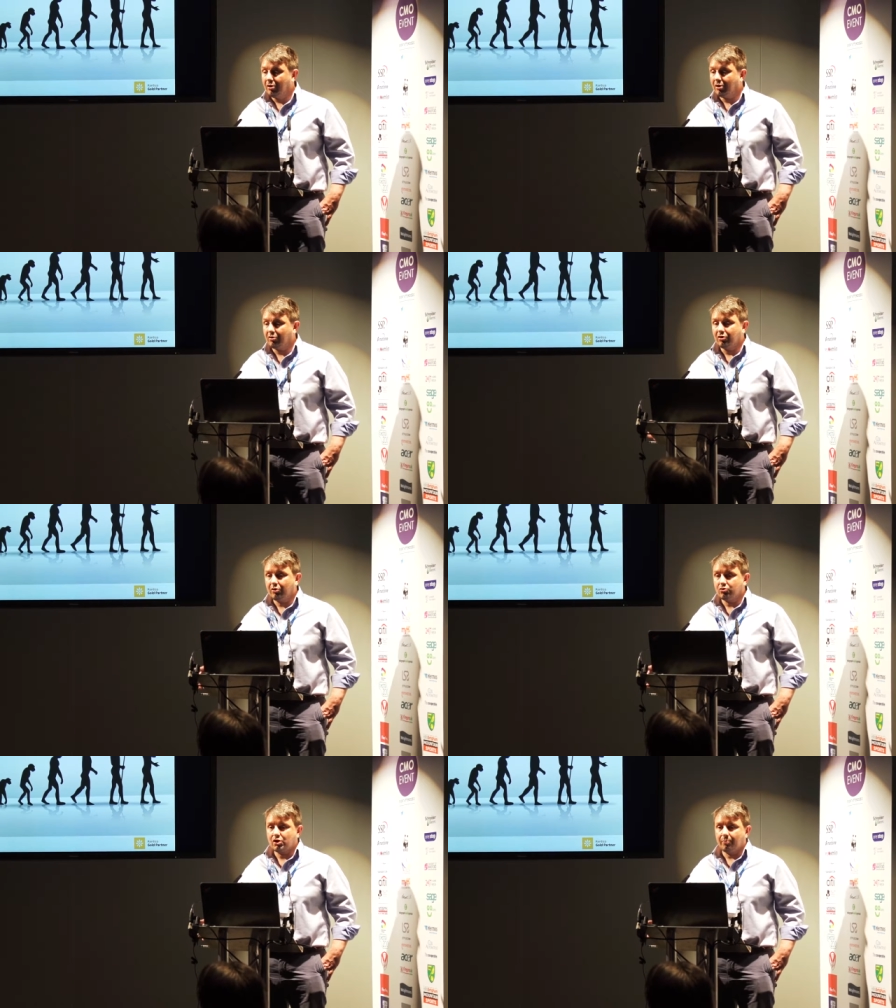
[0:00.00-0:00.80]
you know, you
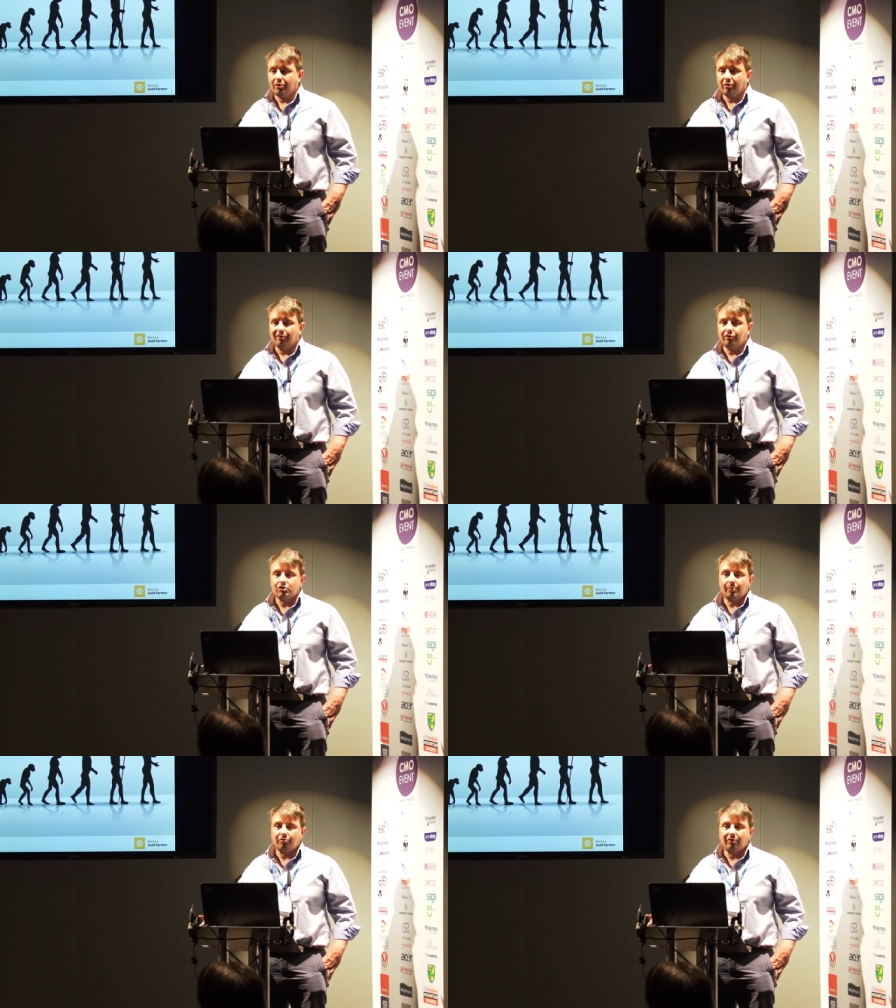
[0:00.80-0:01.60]
don't jump a, if you
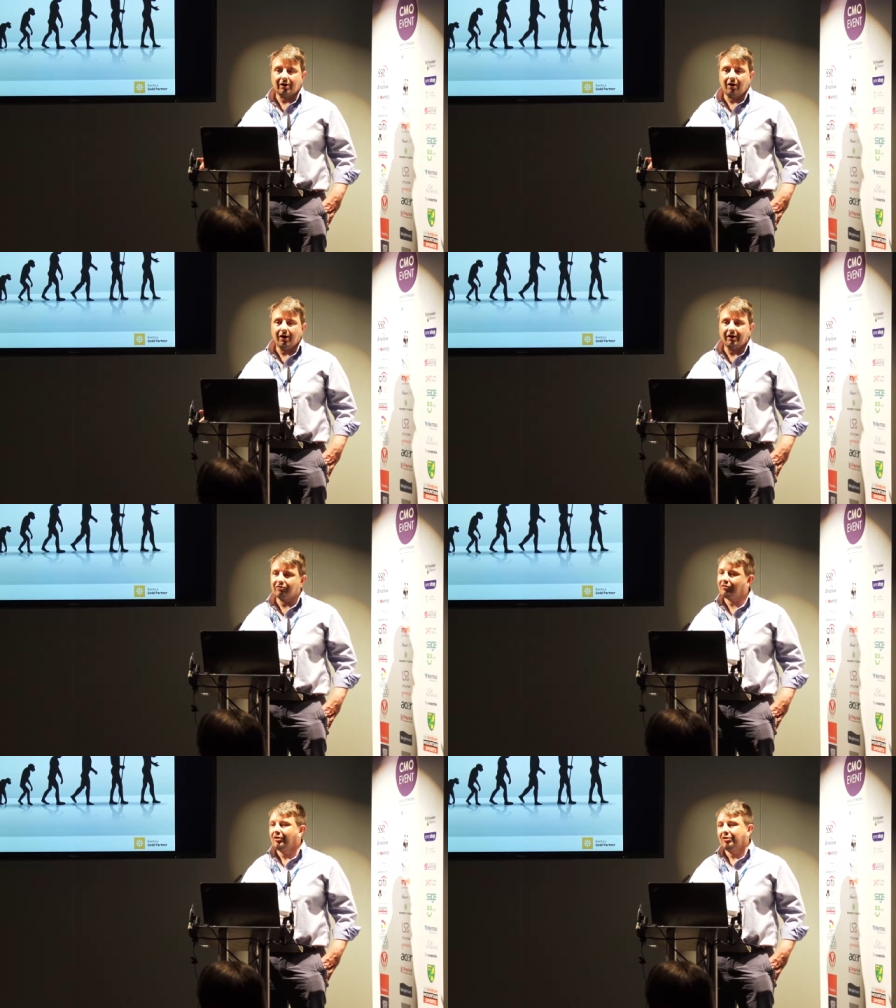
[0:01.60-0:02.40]
jump a red
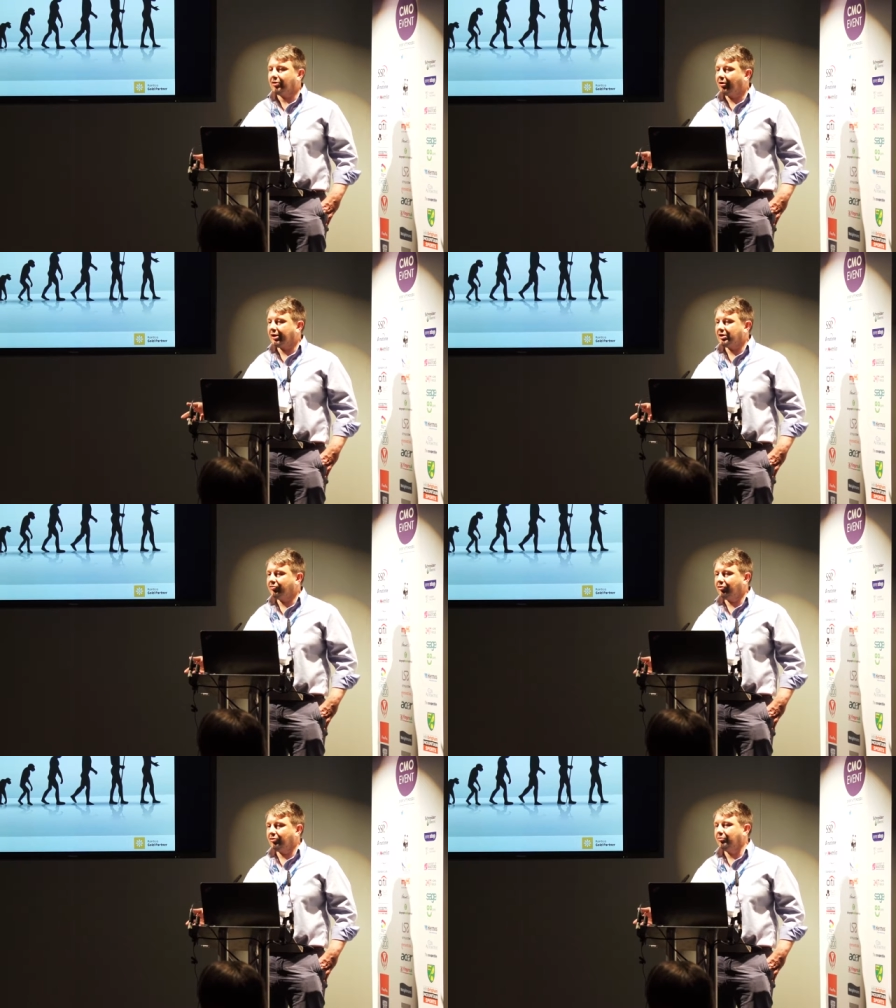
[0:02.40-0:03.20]
light, you're likely
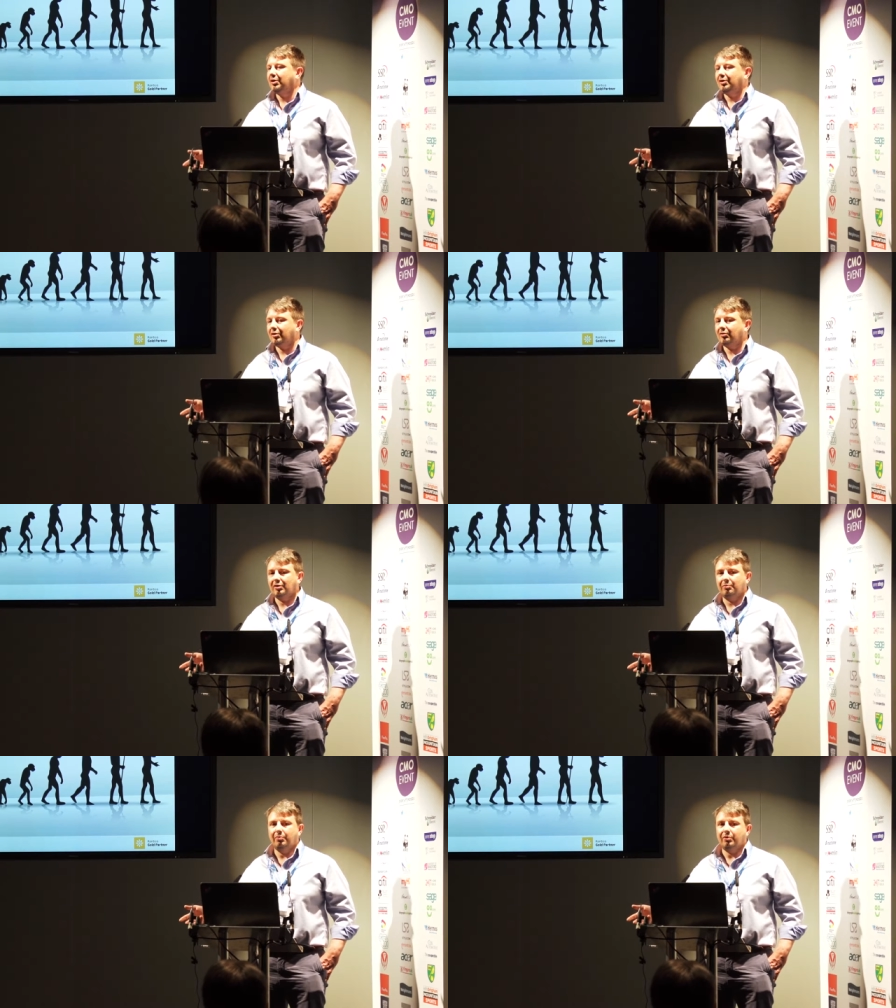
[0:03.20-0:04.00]
to, you know,
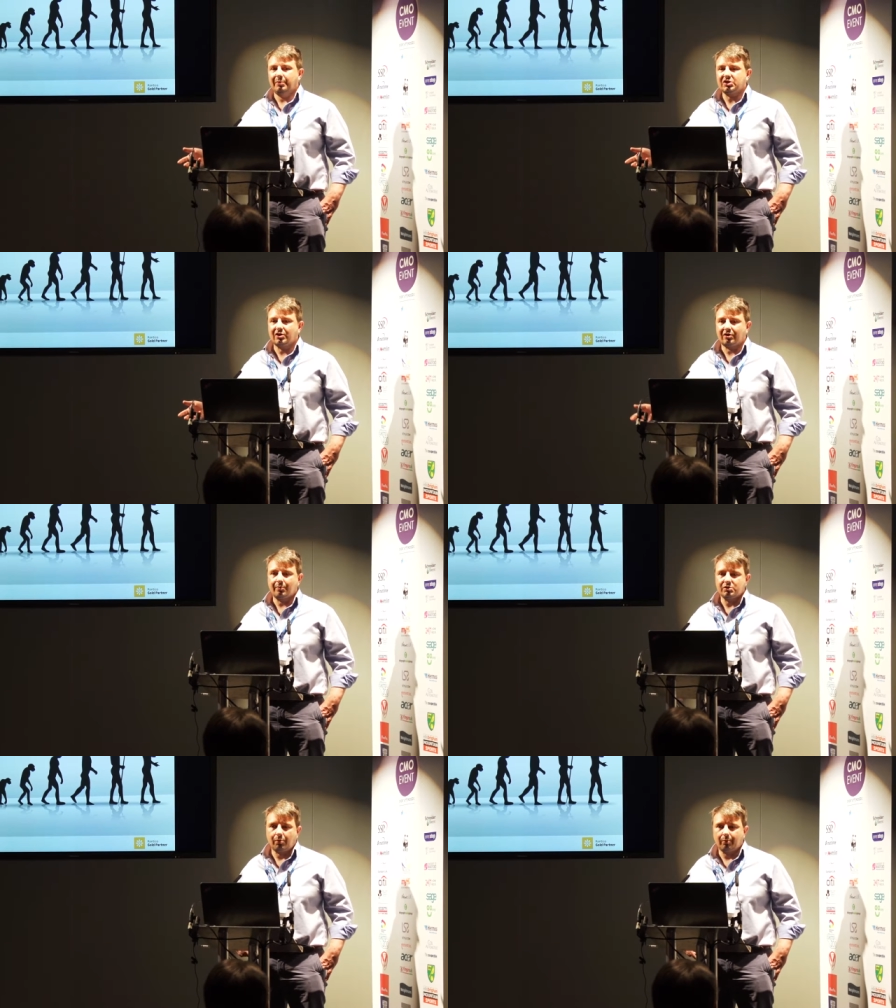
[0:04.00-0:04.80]
the, the, best
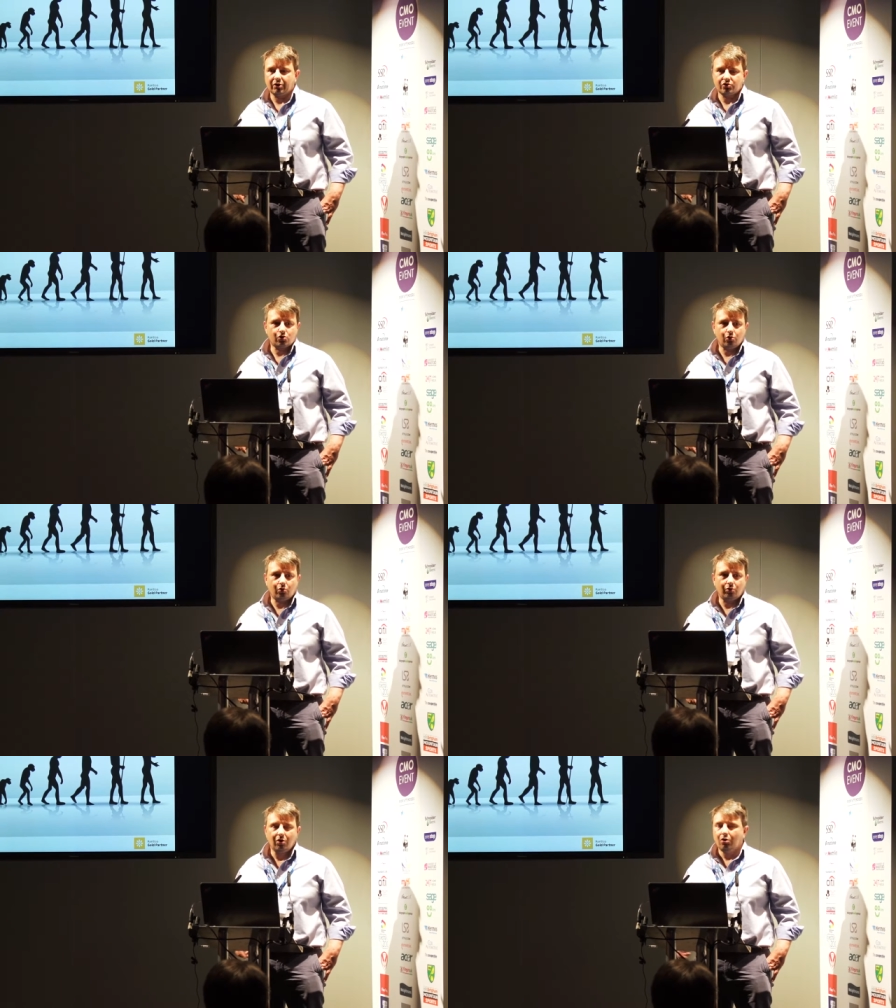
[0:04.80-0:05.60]
outcome is probably your
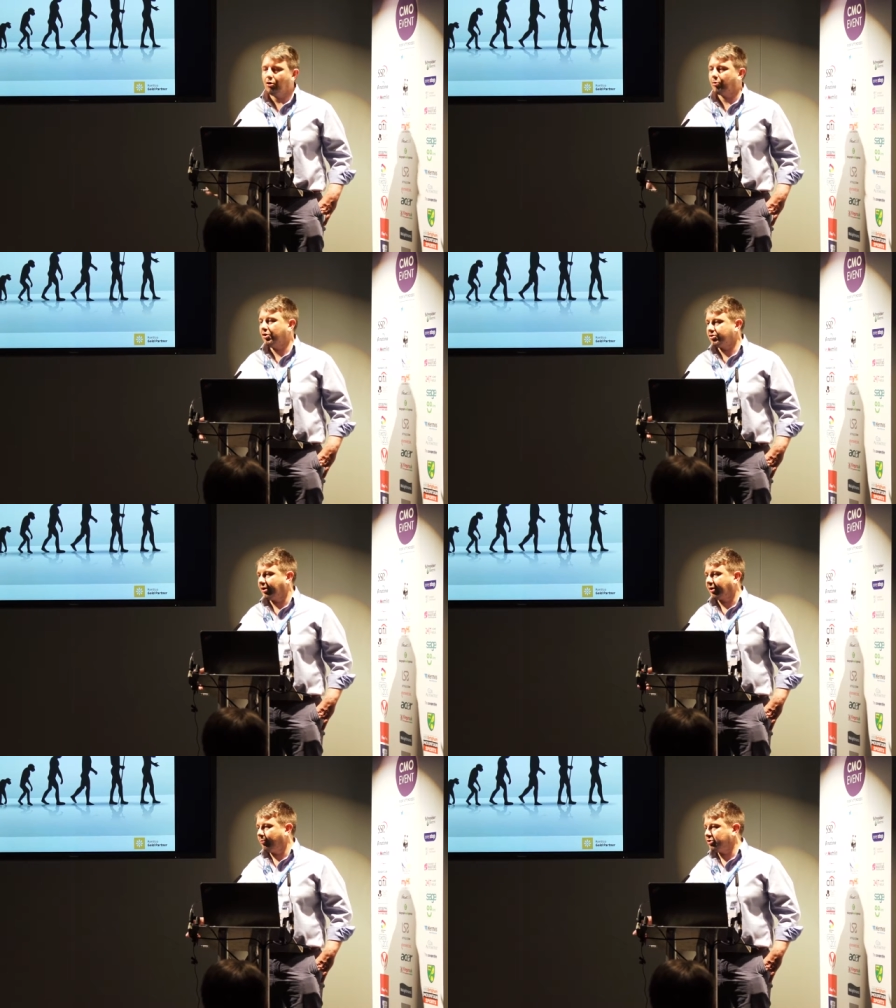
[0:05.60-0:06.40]
stall, or the worst
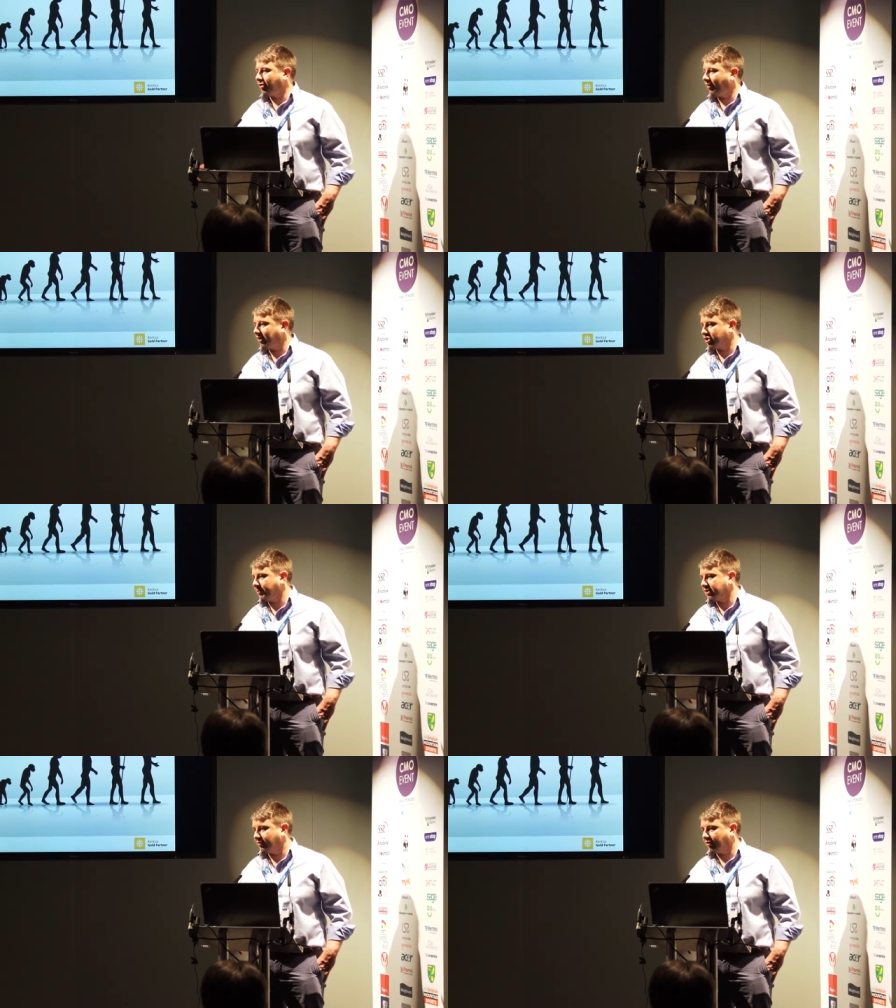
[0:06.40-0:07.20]
outcome is you have an
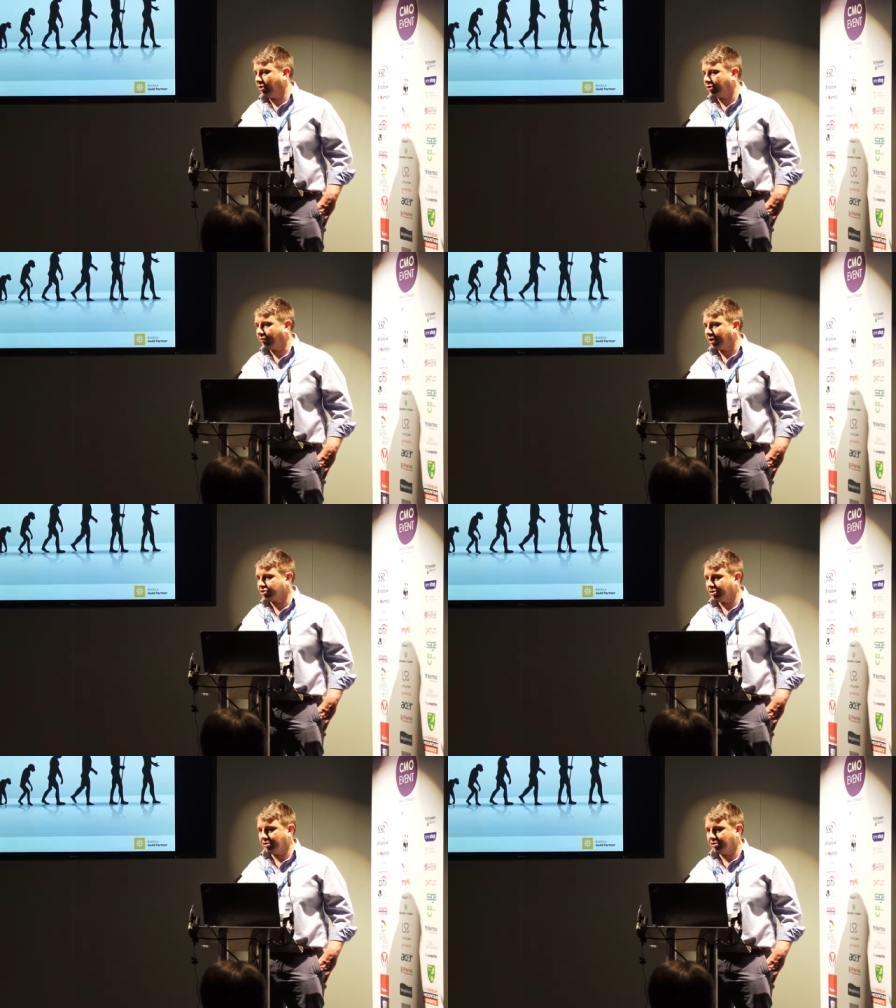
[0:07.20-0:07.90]
expensive car crash.